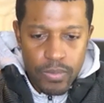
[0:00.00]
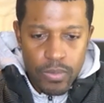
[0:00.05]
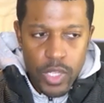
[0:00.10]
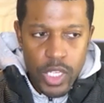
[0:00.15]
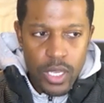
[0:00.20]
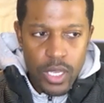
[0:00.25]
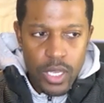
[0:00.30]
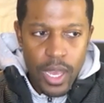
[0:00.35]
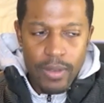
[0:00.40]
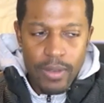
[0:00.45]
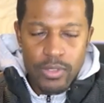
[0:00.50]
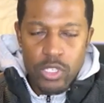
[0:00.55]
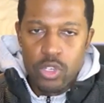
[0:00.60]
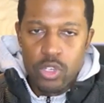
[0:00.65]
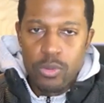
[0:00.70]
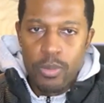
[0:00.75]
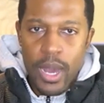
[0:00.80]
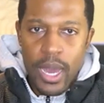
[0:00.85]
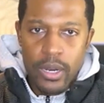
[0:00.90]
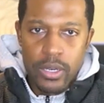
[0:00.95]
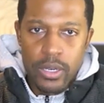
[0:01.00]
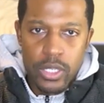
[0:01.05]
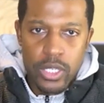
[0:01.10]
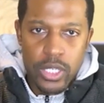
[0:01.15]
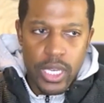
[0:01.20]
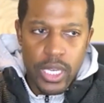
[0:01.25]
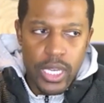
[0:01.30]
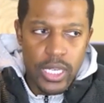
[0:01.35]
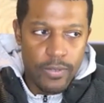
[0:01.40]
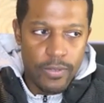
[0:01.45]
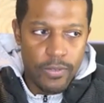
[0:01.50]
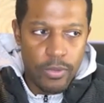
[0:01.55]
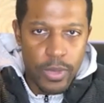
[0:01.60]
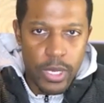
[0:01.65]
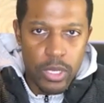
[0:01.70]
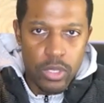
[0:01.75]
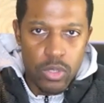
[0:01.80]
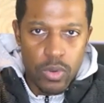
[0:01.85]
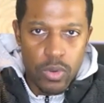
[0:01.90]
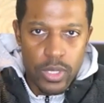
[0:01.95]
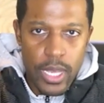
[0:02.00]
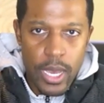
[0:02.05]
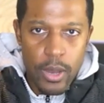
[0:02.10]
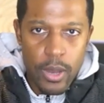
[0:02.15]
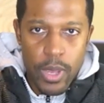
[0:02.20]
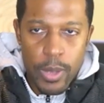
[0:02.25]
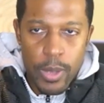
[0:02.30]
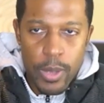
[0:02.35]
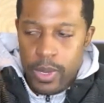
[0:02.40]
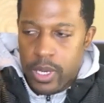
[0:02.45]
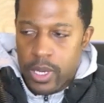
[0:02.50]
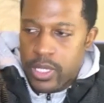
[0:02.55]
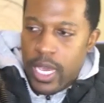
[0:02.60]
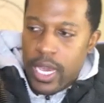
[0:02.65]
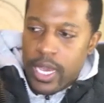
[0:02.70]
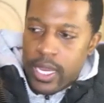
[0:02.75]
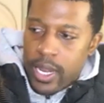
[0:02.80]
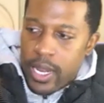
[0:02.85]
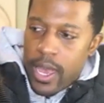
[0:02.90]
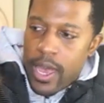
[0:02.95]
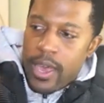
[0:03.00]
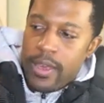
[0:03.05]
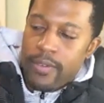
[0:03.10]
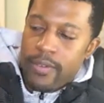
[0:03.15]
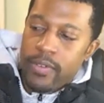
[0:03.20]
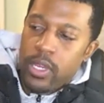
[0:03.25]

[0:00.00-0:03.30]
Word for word: I have two monitors. It's easy for me to do it that way because I can have